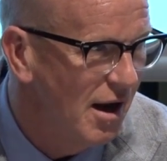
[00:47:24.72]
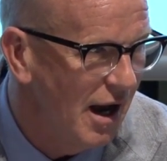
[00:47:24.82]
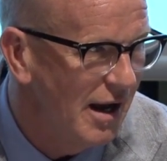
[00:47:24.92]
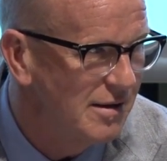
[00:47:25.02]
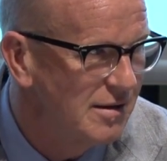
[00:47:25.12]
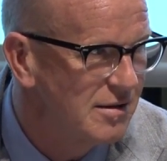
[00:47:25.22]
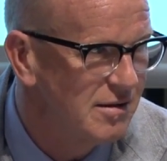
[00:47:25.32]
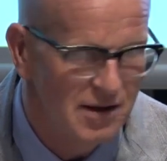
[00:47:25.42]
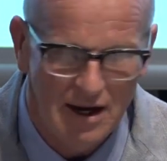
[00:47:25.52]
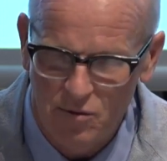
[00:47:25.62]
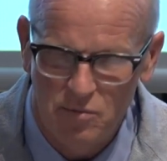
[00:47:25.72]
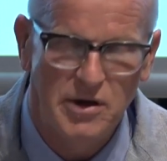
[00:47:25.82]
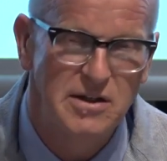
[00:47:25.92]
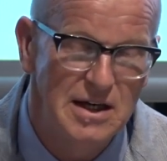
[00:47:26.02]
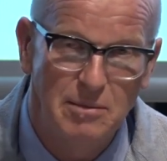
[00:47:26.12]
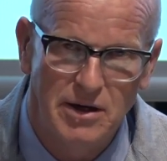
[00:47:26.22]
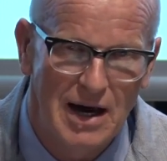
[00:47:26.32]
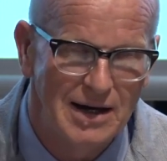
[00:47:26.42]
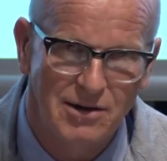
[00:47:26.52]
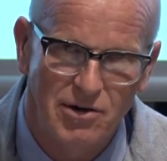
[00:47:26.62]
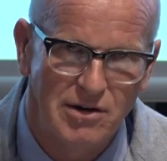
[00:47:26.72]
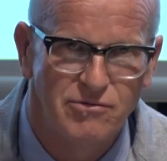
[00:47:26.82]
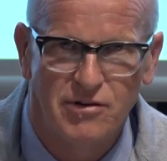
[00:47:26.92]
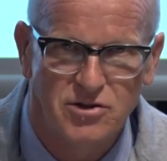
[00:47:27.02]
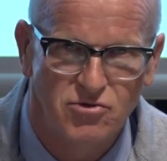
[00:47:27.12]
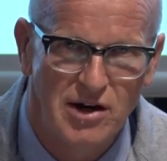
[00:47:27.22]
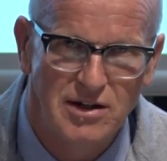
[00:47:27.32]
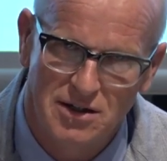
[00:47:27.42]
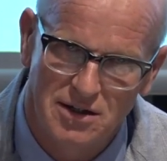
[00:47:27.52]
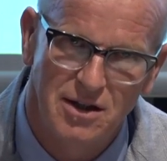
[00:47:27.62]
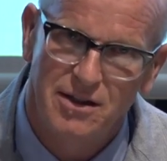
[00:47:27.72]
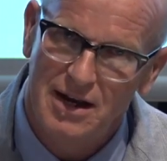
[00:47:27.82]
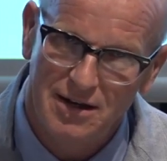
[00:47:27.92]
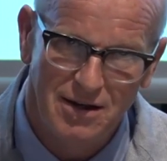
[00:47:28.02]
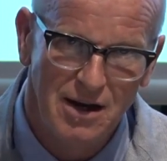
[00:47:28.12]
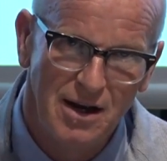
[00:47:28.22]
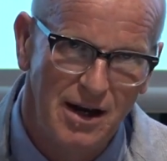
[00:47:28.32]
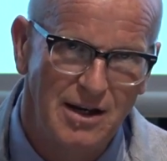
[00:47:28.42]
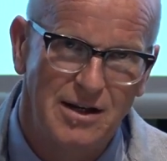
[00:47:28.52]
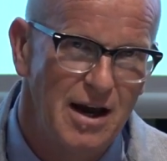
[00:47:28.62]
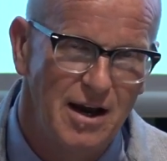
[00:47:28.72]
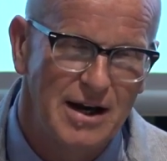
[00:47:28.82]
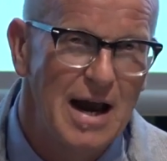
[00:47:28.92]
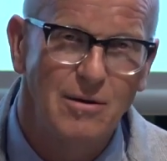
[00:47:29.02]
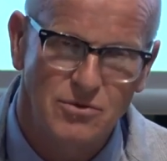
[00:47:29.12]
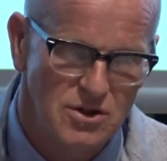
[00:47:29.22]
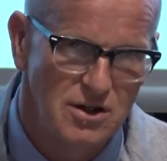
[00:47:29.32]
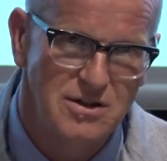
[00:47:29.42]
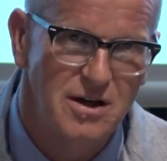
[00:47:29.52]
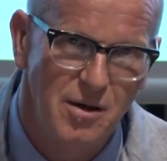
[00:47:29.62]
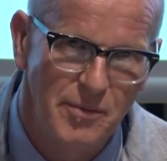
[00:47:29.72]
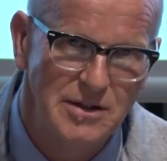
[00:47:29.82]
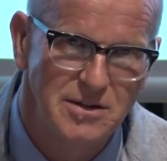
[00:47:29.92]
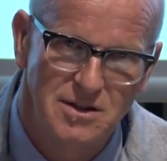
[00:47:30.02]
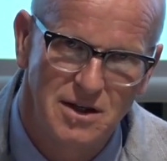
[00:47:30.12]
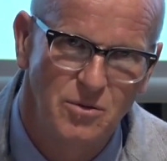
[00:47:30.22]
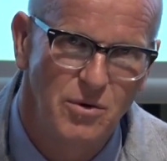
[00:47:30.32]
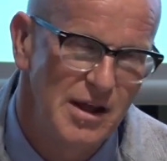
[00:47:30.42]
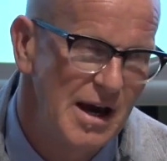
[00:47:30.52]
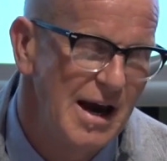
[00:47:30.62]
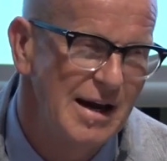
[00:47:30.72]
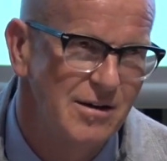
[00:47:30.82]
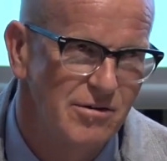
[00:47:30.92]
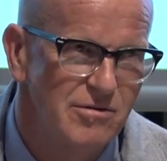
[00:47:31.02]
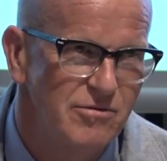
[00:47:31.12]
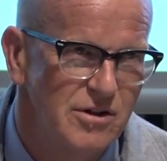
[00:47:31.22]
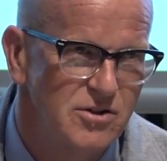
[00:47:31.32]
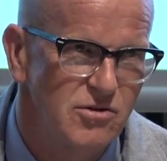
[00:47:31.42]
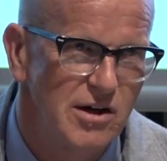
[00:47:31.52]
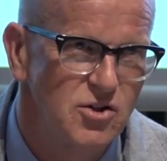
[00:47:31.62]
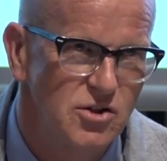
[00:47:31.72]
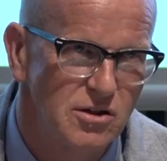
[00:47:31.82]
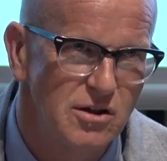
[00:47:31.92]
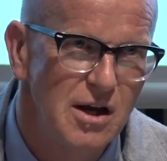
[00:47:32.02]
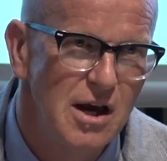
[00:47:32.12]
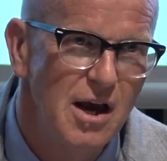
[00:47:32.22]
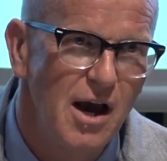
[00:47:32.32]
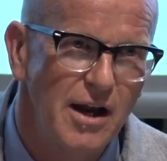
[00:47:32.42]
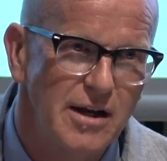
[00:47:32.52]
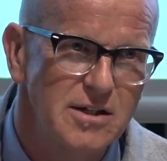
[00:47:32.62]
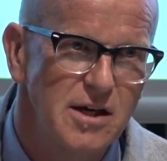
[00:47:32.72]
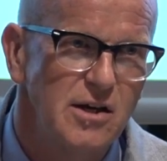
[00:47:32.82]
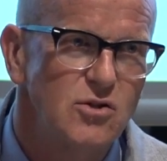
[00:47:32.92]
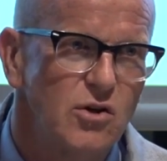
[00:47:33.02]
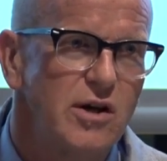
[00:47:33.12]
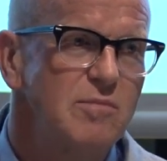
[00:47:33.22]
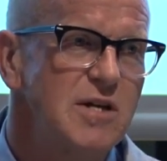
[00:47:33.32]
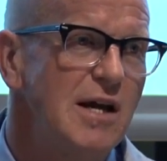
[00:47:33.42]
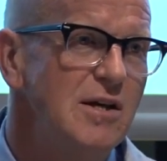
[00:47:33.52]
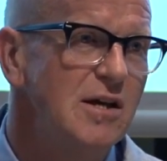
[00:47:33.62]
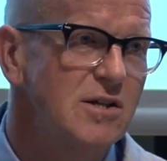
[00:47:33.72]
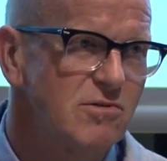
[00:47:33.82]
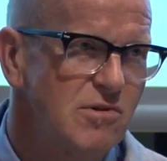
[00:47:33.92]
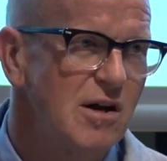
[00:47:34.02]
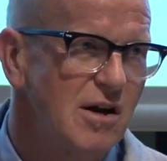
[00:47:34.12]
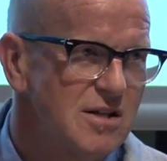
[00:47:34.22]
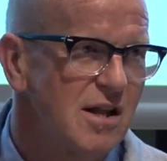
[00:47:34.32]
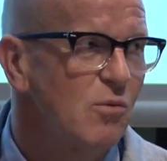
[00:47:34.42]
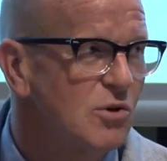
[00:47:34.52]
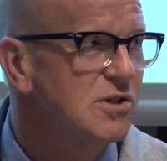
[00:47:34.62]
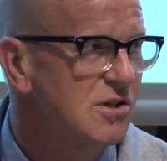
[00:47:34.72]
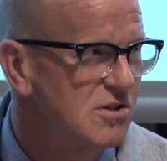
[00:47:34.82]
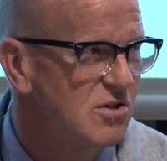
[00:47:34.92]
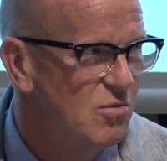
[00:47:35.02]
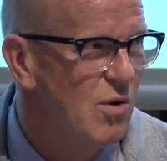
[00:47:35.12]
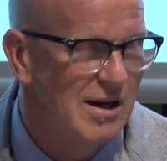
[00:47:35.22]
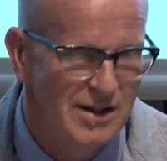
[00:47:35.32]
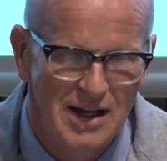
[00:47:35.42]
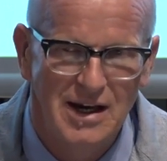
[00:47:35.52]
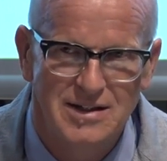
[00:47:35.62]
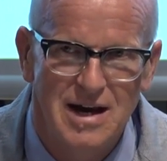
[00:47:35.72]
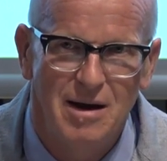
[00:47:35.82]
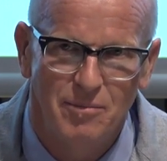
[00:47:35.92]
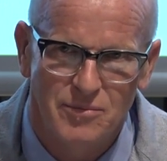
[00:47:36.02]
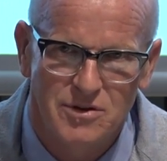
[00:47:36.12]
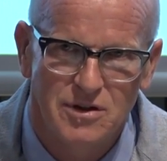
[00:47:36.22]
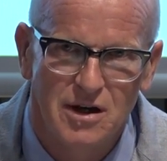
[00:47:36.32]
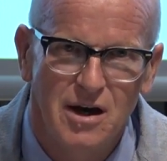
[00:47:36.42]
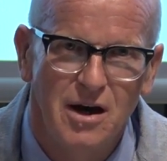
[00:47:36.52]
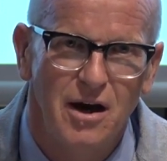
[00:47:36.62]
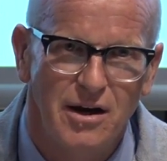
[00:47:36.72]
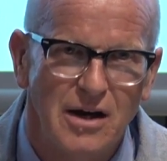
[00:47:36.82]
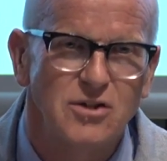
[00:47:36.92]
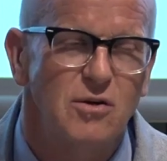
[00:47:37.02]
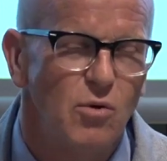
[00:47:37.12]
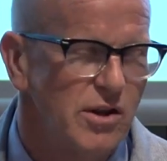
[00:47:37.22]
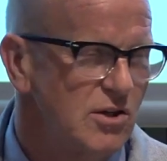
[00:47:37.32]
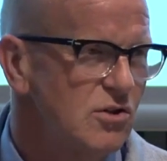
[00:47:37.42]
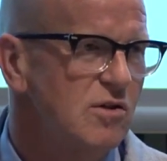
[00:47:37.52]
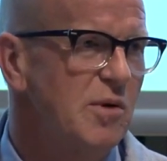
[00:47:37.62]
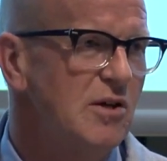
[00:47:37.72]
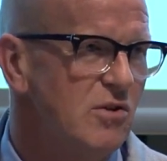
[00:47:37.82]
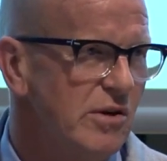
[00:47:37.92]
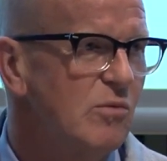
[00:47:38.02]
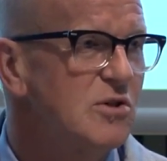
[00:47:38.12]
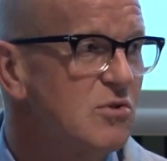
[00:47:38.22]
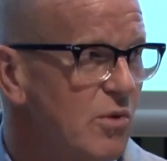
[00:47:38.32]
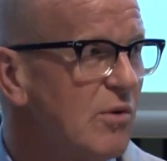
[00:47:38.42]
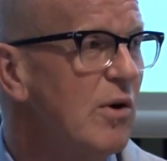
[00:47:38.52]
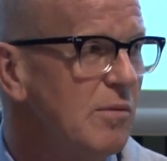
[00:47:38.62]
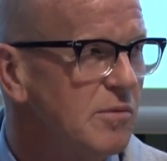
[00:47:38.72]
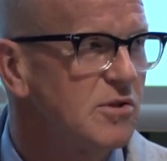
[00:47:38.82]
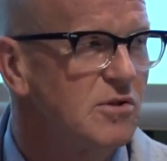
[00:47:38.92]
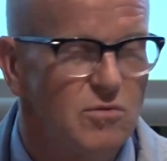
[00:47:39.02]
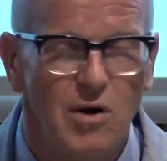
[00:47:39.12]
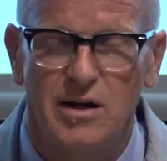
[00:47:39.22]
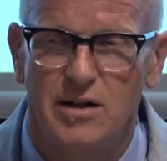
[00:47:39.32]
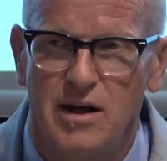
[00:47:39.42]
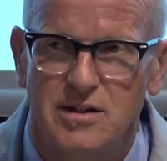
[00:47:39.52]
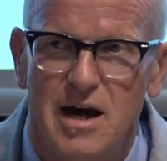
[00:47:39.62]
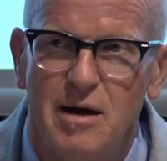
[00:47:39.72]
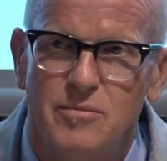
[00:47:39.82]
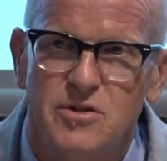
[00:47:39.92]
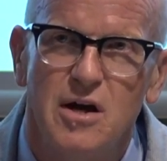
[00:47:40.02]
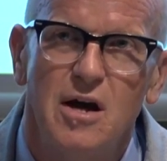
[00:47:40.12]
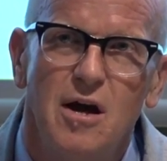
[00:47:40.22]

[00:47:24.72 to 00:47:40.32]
and they would be deeply angry and frustrated. And then he'd get a counsellor to come in to deal with that anger and frustration. And he said it took him 10 years to realise they wanted to do well in the exams. And actually, what they should have been doing was to equip them to do well in the exams.